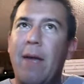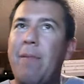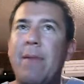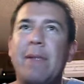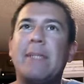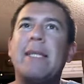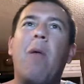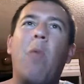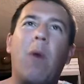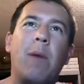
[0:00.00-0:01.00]
And maybe it's
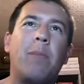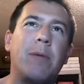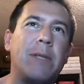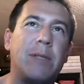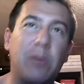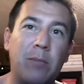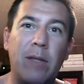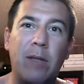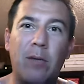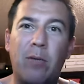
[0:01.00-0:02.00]
not 1.2
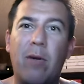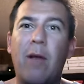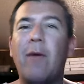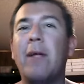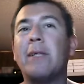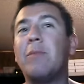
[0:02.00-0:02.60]
million that qualify,